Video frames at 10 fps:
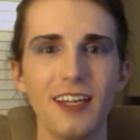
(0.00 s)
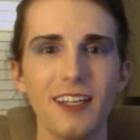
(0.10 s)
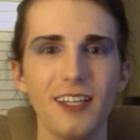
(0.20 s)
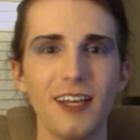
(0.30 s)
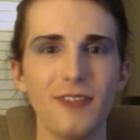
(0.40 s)

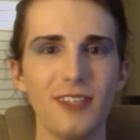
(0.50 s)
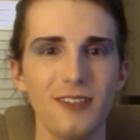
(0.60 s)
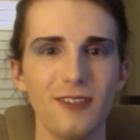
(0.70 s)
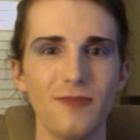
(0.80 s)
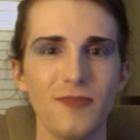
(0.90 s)
Love
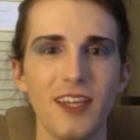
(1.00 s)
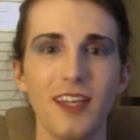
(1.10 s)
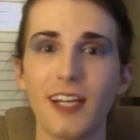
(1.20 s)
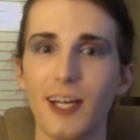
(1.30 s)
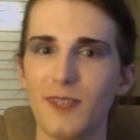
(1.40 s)
you.
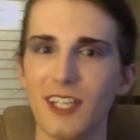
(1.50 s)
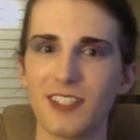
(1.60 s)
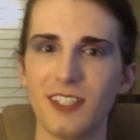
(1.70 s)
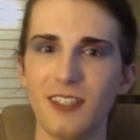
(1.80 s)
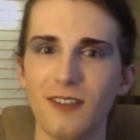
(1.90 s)
God
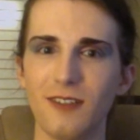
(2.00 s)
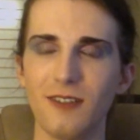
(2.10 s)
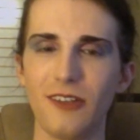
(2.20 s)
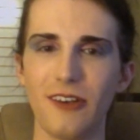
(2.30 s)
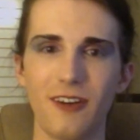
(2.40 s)
bless you.
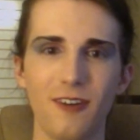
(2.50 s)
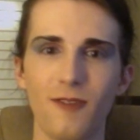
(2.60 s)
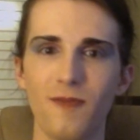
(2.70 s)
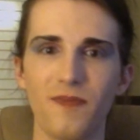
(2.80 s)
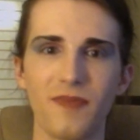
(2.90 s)
You
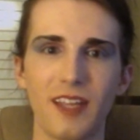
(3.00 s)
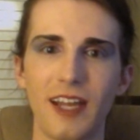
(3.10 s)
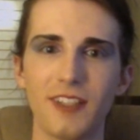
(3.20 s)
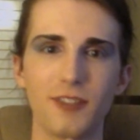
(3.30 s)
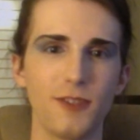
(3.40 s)
know, I
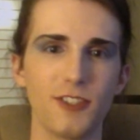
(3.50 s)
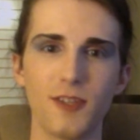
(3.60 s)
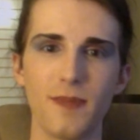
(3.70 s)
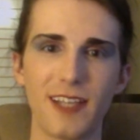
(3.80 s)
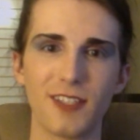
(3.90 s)
just wish the
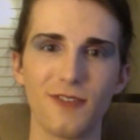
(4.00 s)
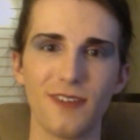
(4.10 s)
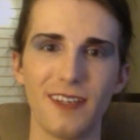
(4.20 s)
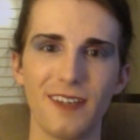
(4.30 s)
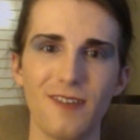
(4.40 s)
best for
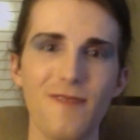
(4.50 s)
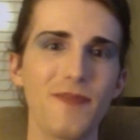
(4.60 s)
you.